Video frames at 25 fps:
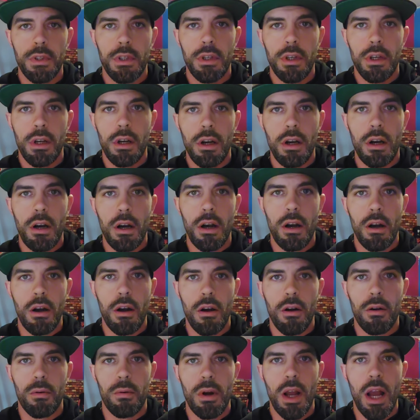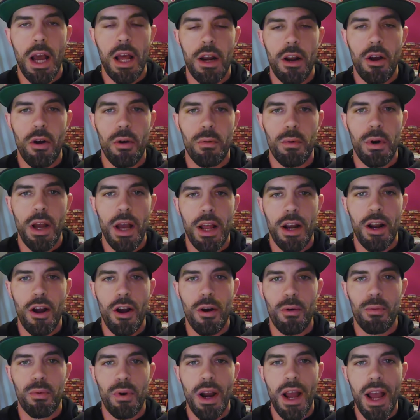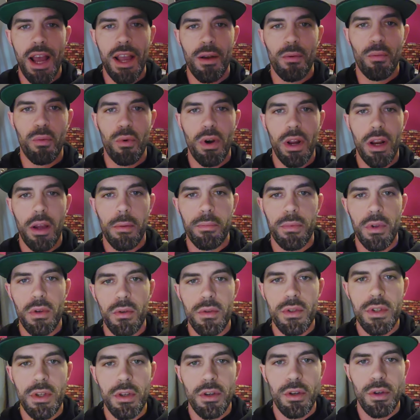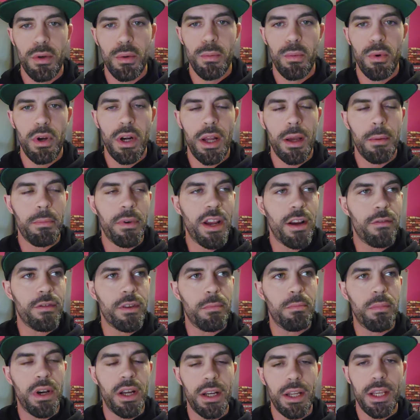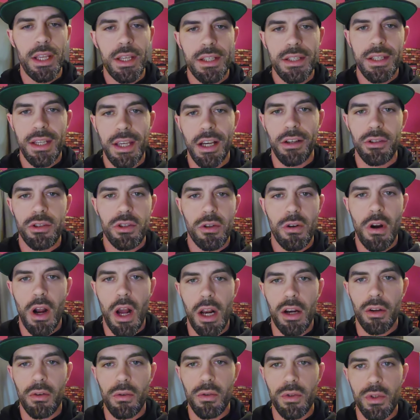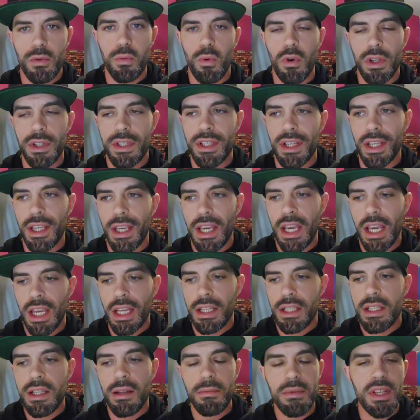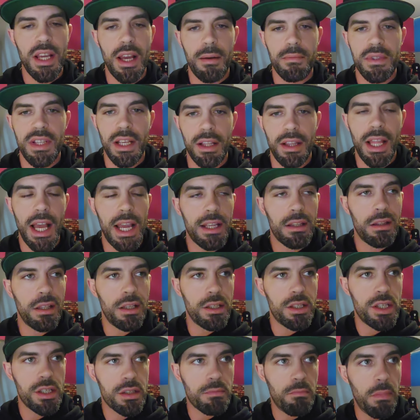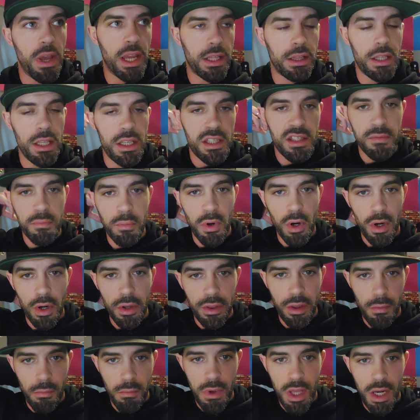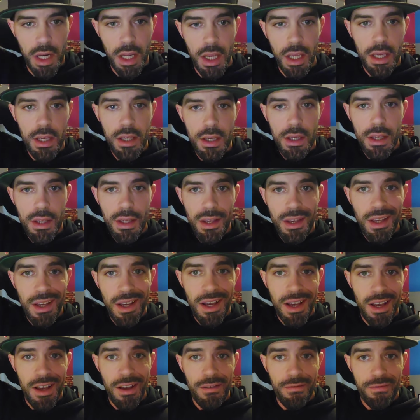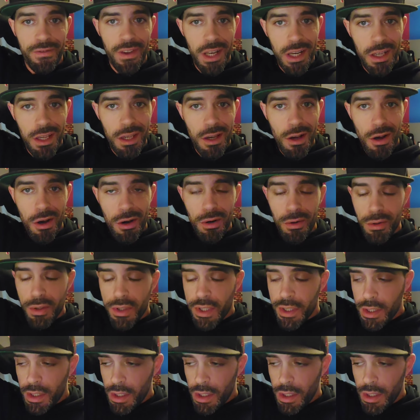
All right, all right, all right. What up, YouTube? What up, everybody? It's Keltz Chroniclez once again. Sometimes I like to just make these spur of the minute uh, videos.